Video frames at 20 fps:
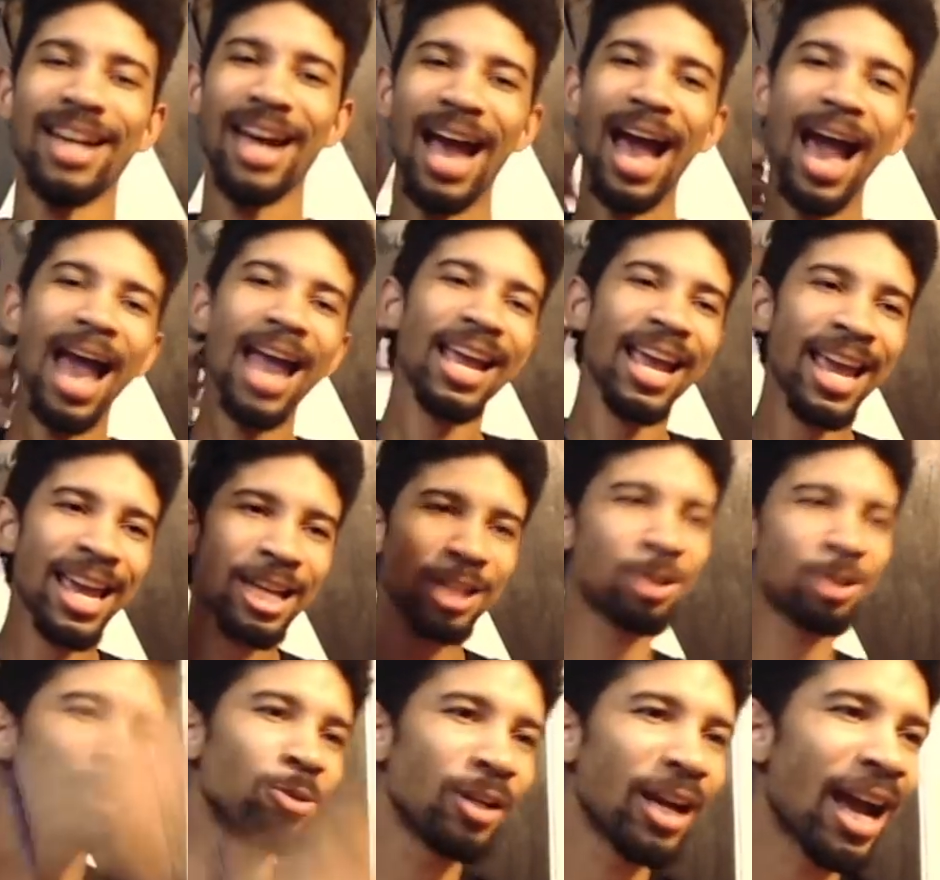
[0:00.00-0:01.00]
I
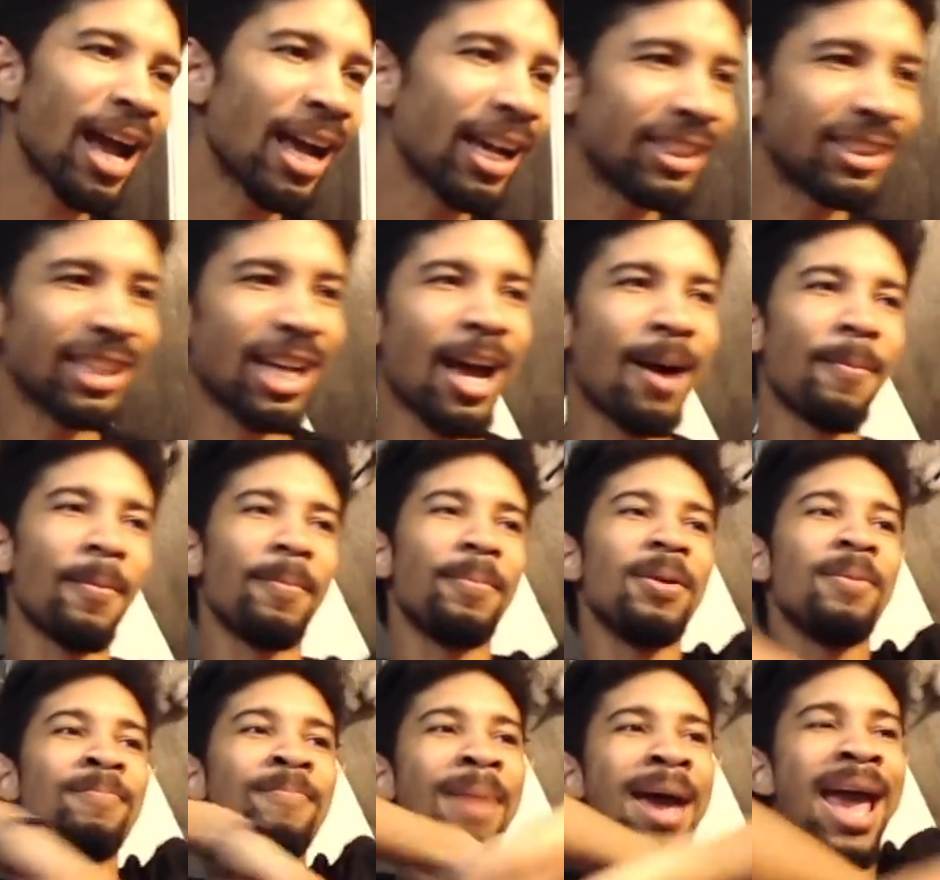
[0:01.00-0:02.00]
hate you guys. I'm gonna be
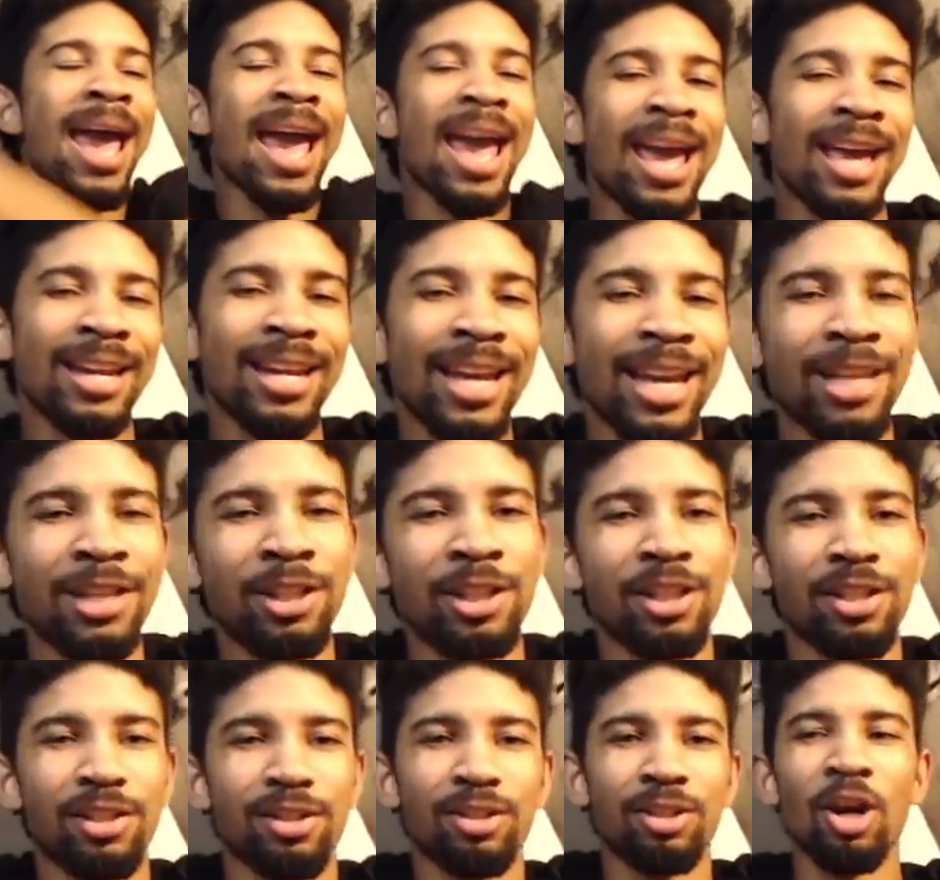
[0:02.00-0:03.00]
mad and
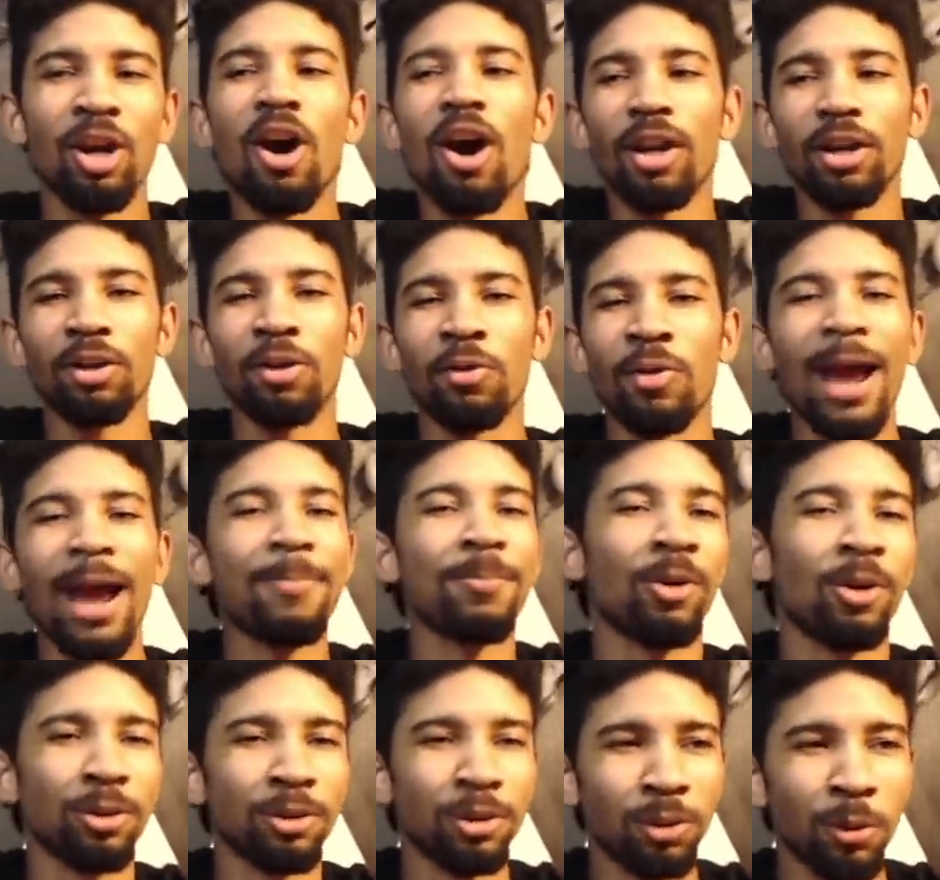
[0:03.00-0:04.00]
just talk crap
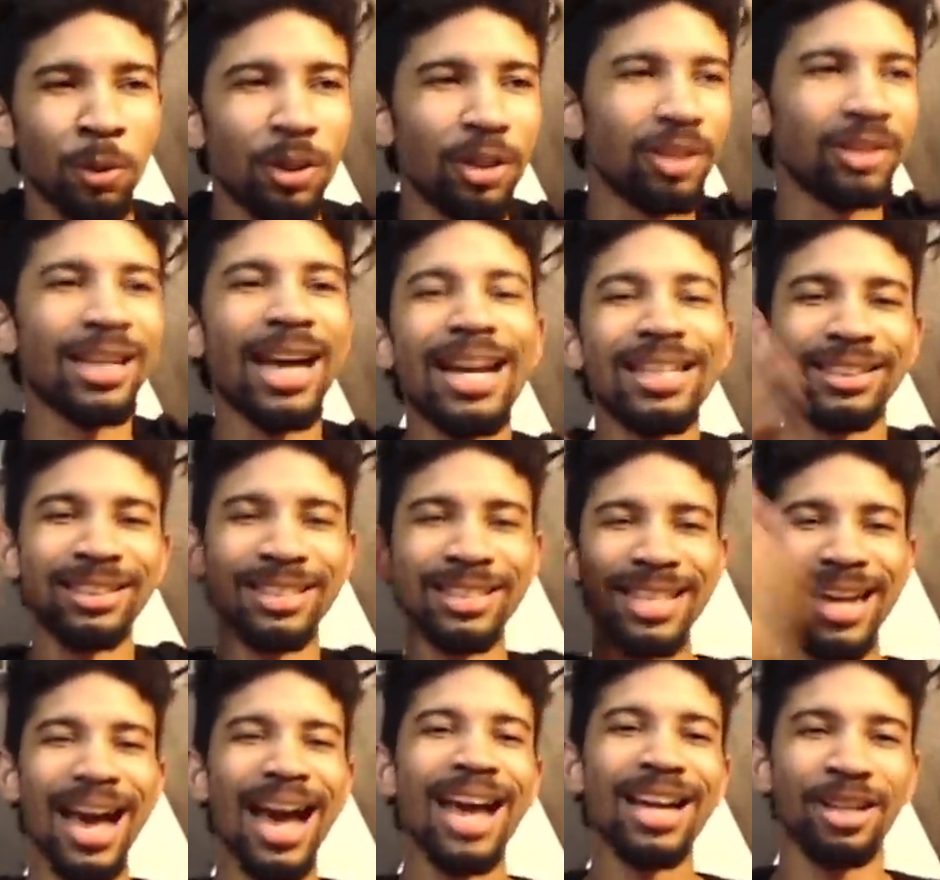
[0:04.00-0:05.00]
on Twitter. That's
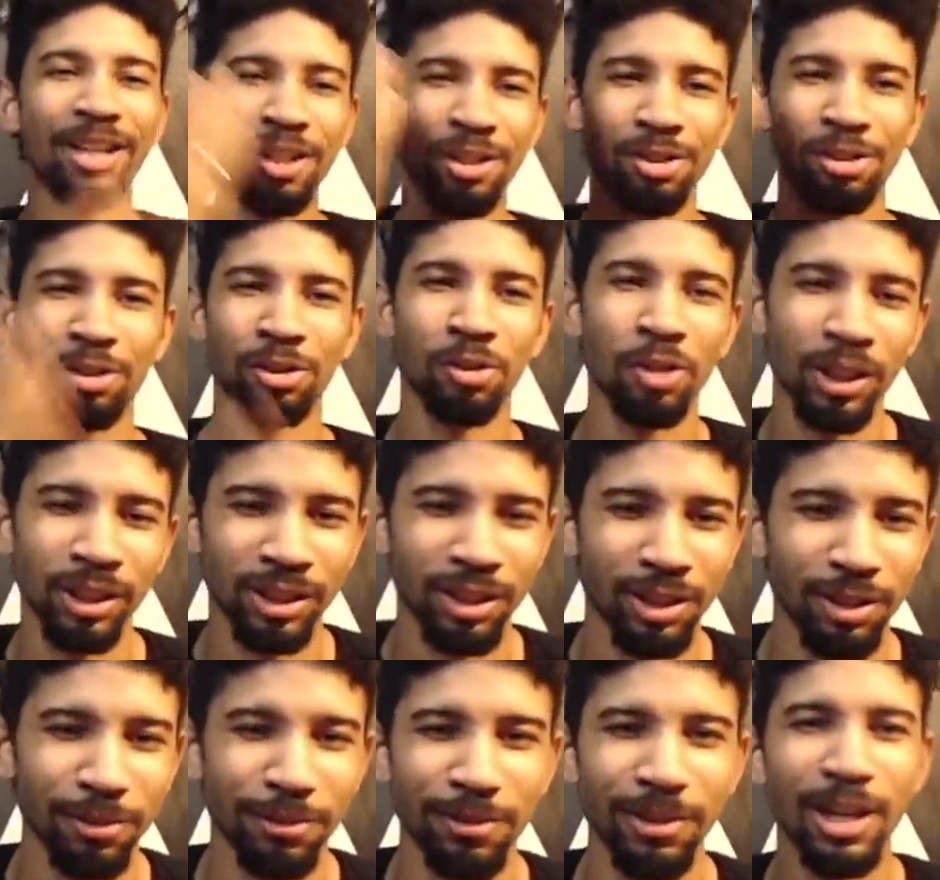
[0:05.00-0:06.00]
not
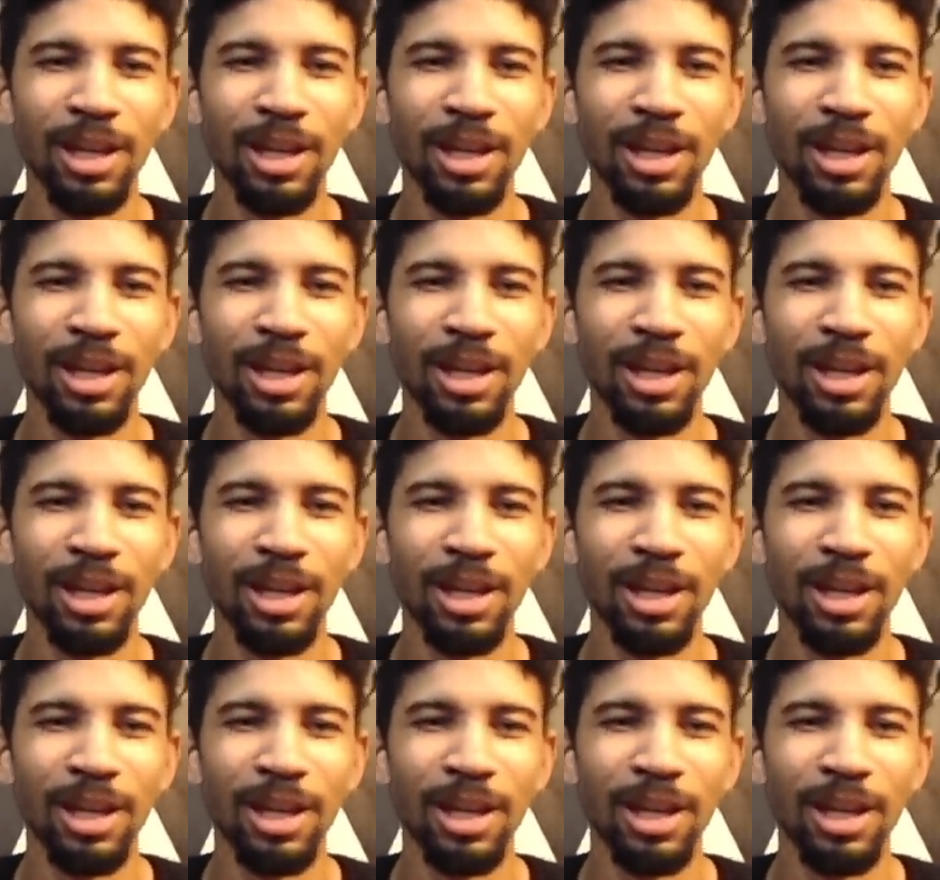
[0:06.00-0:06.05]
constructive.